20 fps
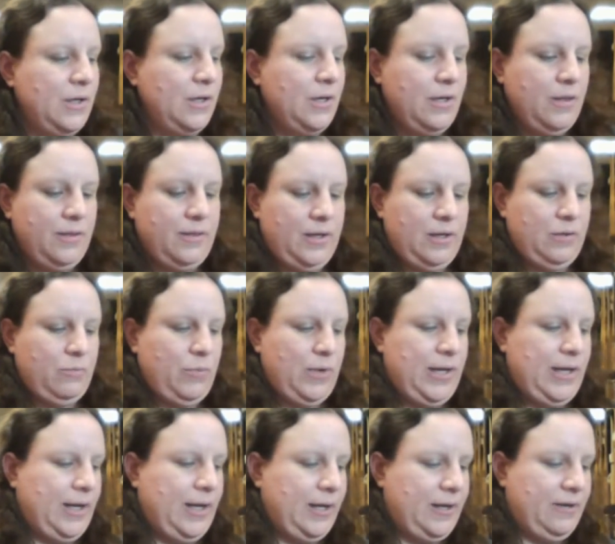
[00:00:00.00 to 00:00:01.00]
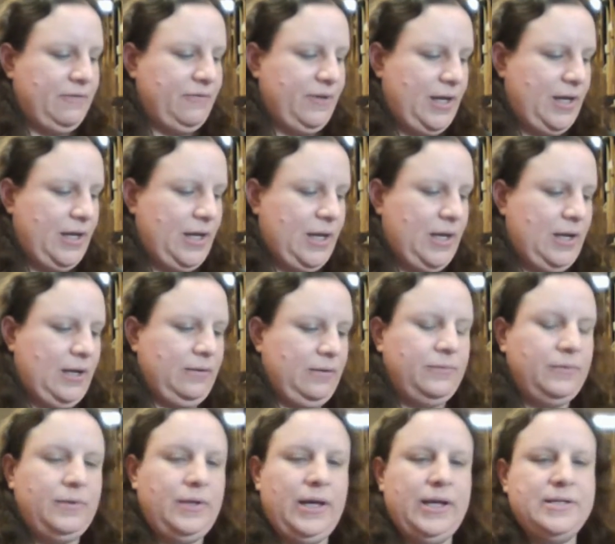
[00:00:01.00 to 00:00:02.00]
Then we have a
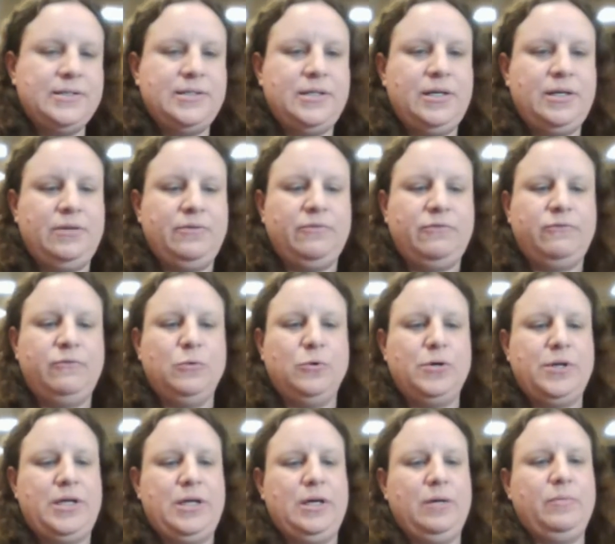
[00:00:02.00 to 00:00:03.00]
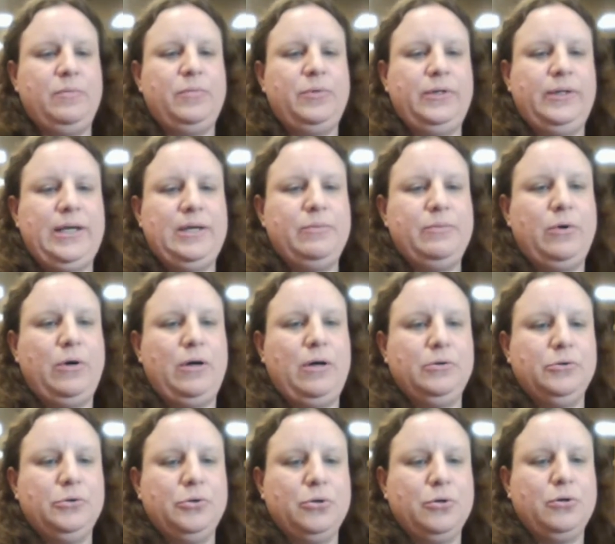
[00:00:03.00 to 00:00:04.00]
1940
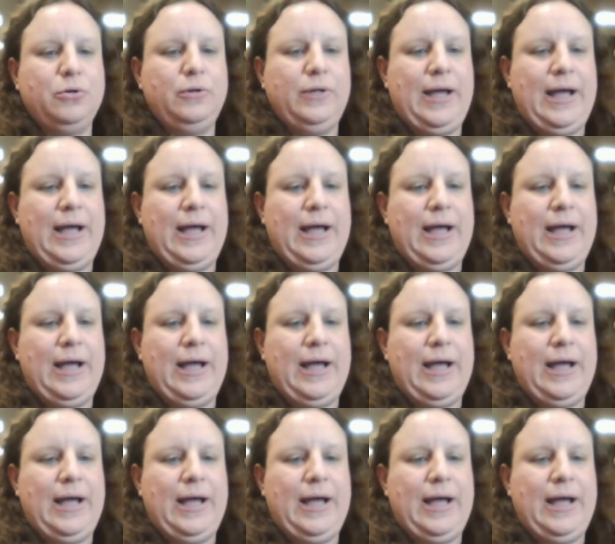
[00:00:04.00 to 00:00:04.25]
Playball Earl